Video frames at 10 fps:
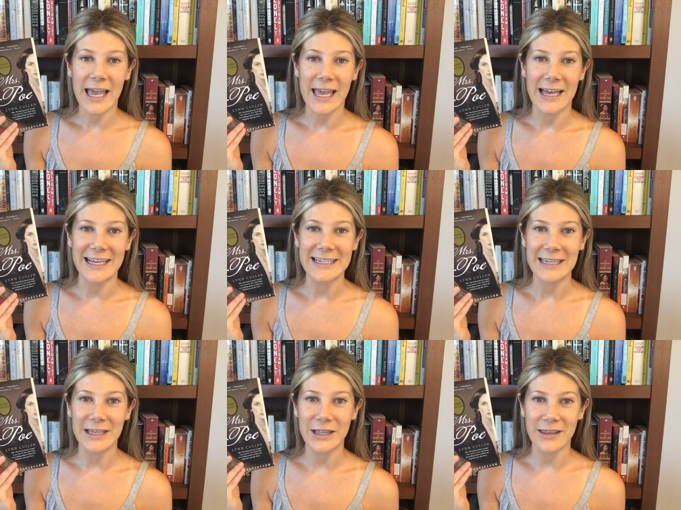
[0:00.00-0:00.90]

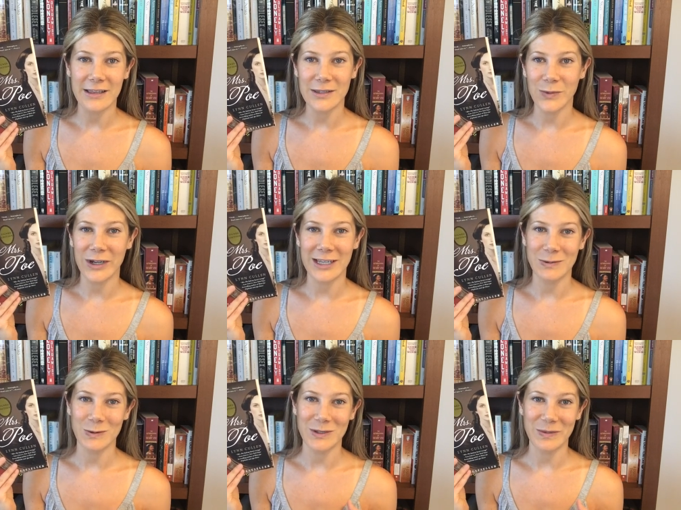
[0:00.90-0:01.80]
And this one is
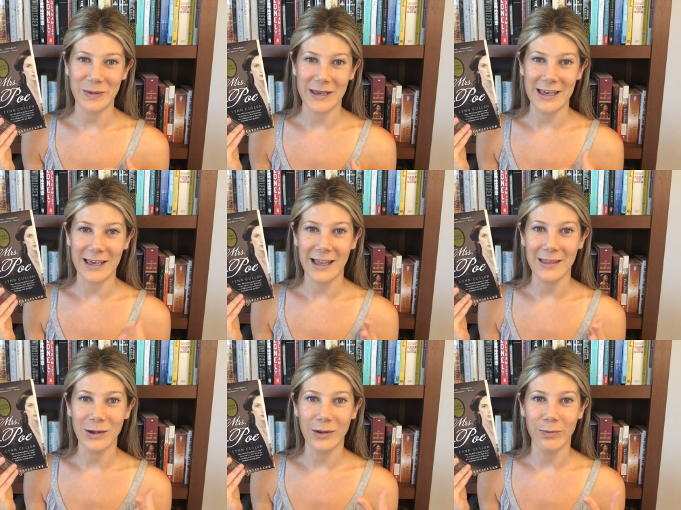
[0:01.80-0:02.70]
supposed to be a
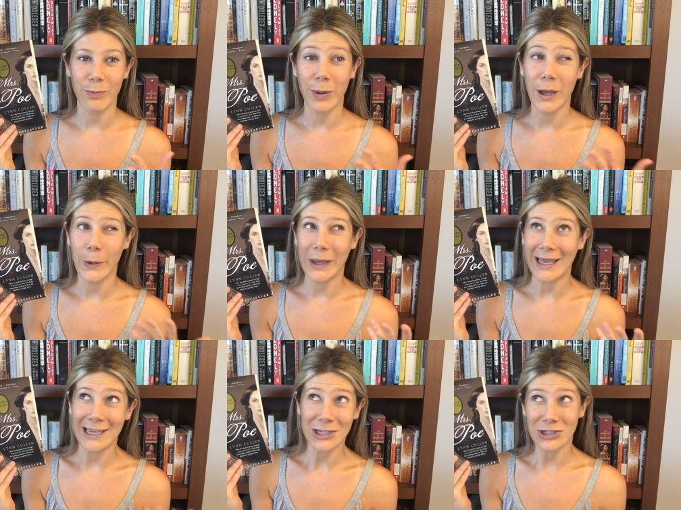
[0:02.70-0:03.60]
little
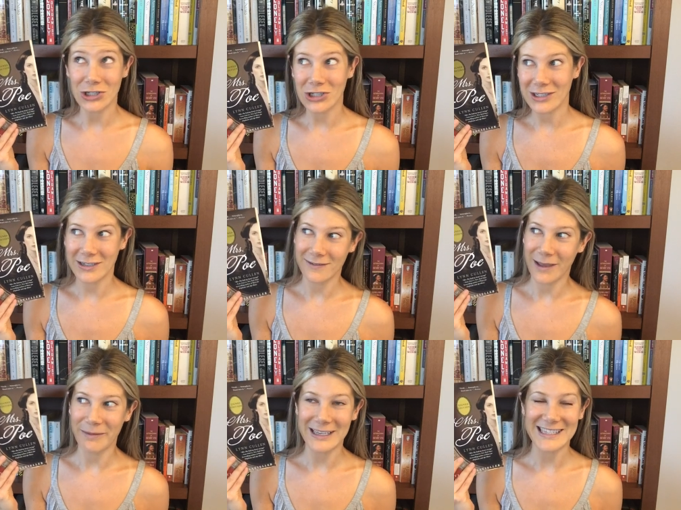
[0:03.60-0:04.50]
Poe-ish, if
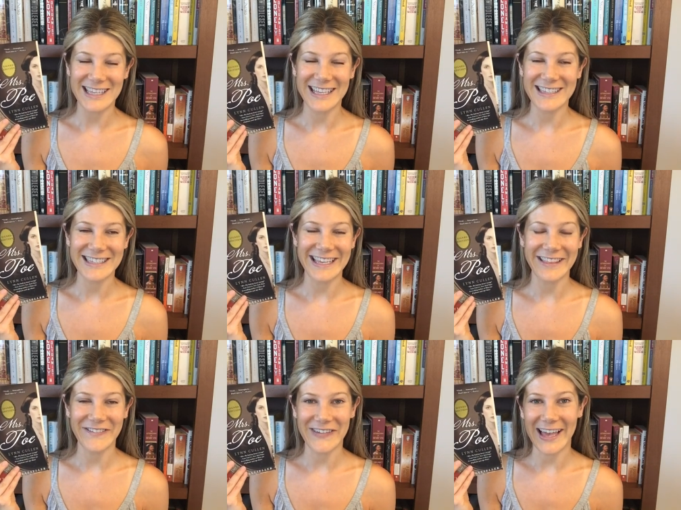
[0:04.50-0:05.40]
that makes sense,
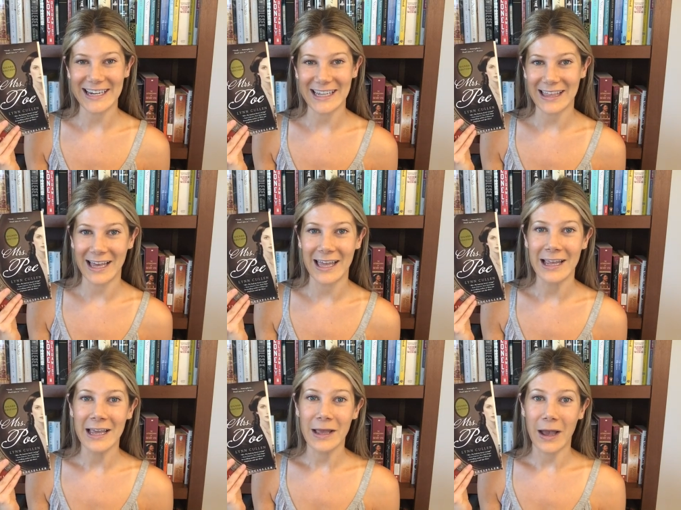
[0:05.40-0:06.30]
in the fact that
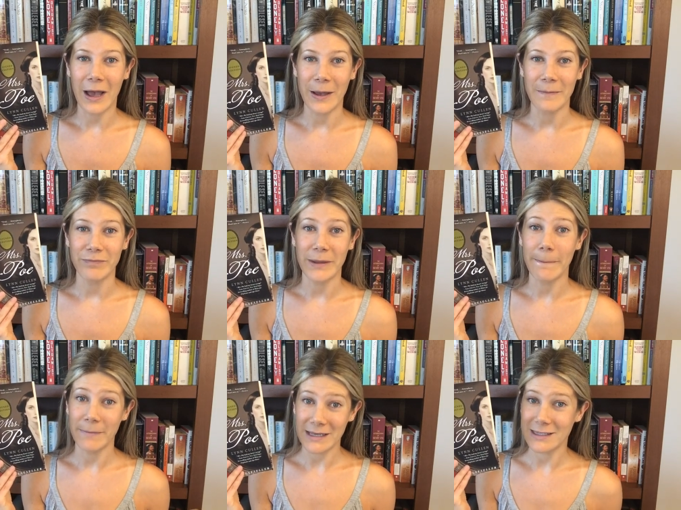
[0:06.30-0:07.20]

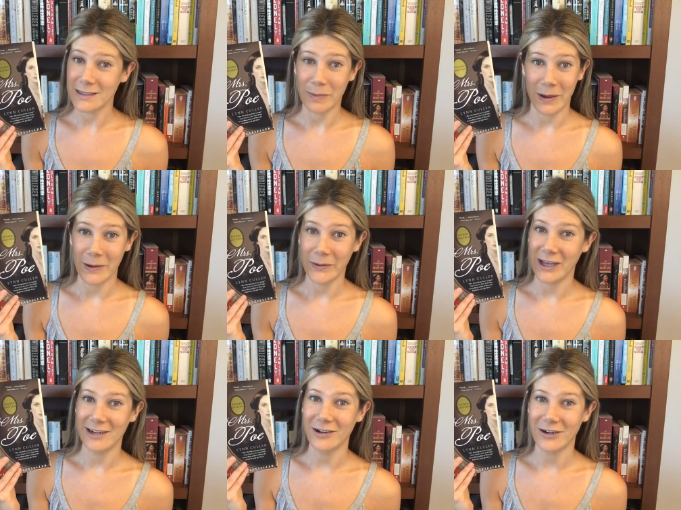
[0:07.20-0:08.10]
Mrs. Poe,
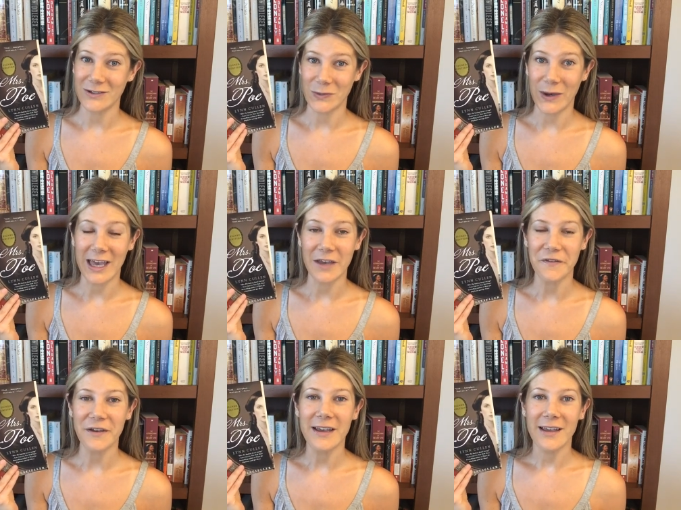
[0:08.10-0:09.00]
Edgar's
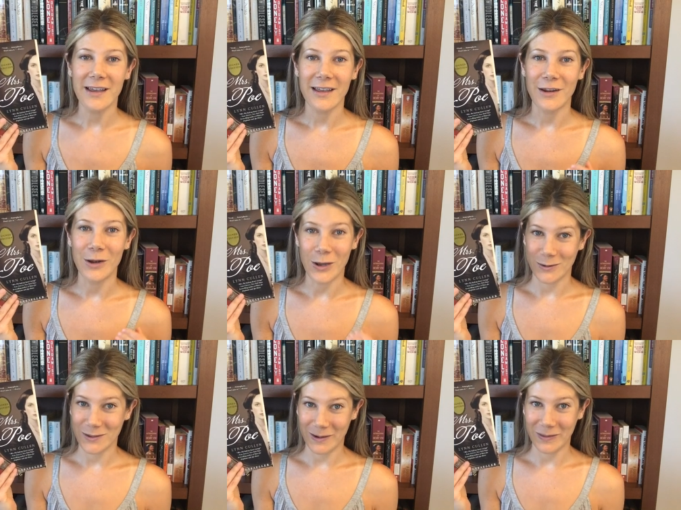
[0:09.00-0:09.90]
wife,
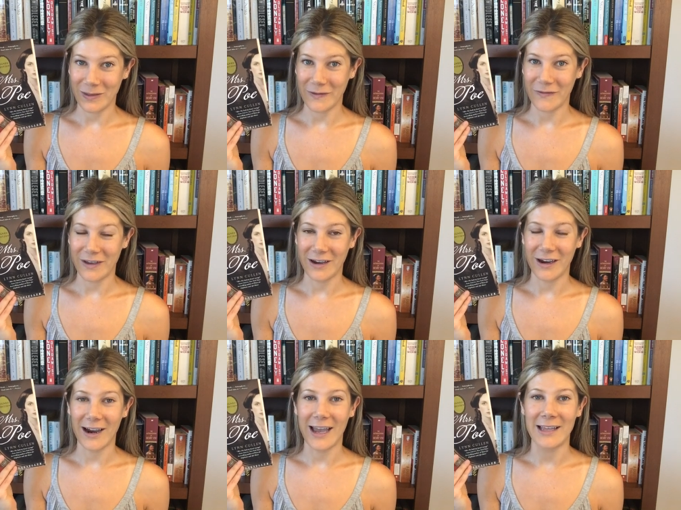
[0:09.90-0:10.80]
knows about the
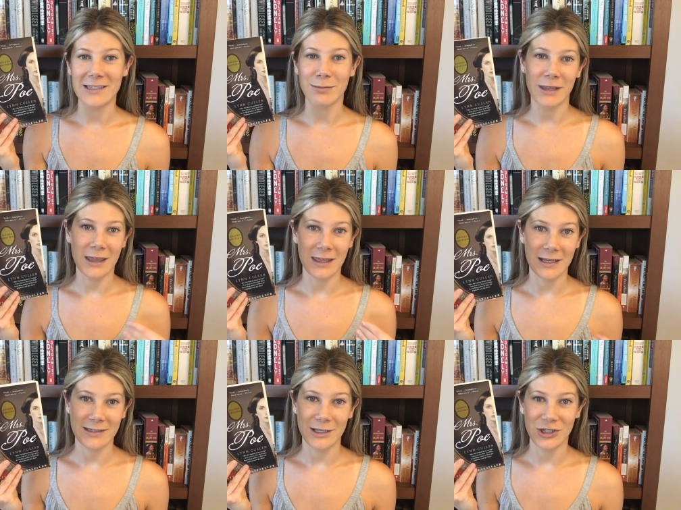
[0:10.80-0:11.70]
affair, and some of the
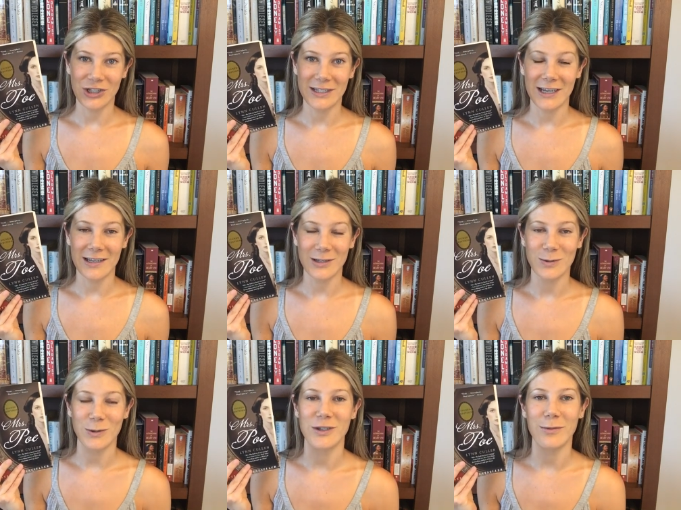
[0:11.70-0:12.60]
things that she does are
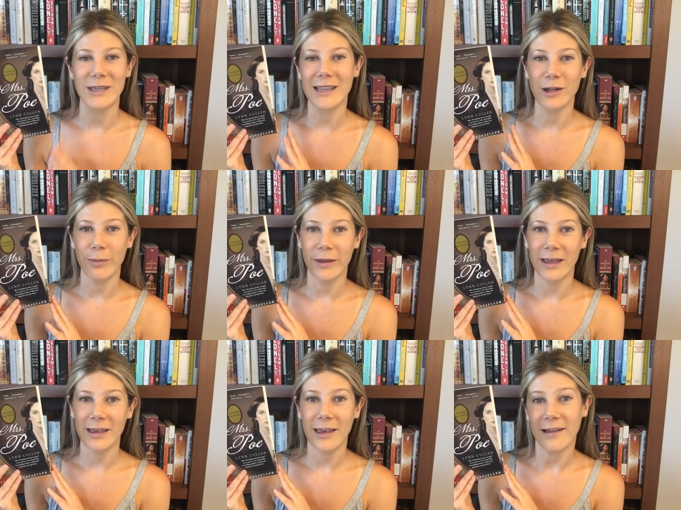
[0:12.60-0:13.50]
supposed to be a little
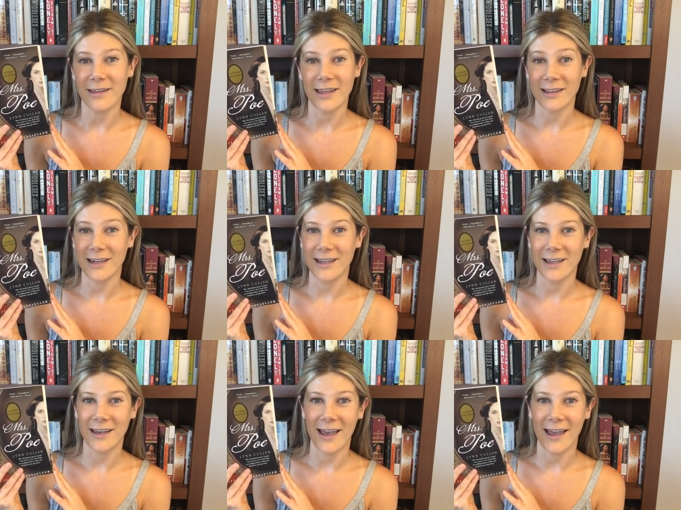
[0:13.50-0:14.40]
bit calculating